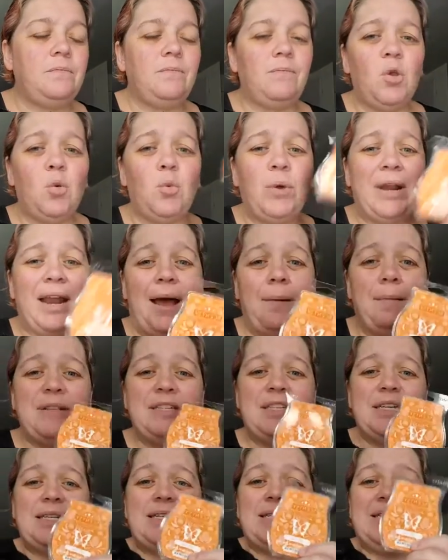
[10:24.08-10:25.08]
what
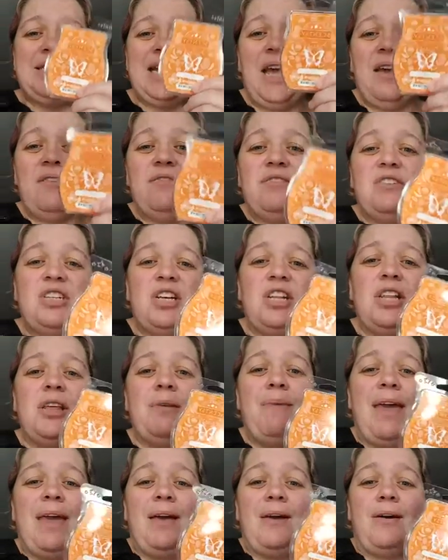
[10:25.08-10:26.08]
happens is, say if
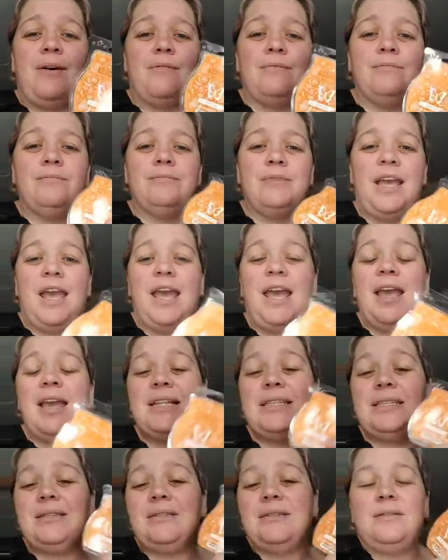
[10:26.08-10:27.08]
chili mango,
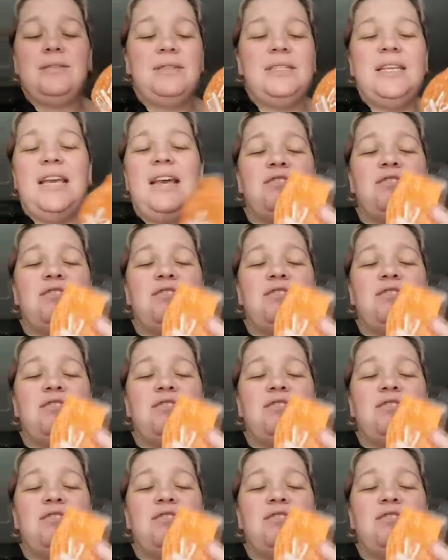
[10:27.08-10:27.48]
okay, say if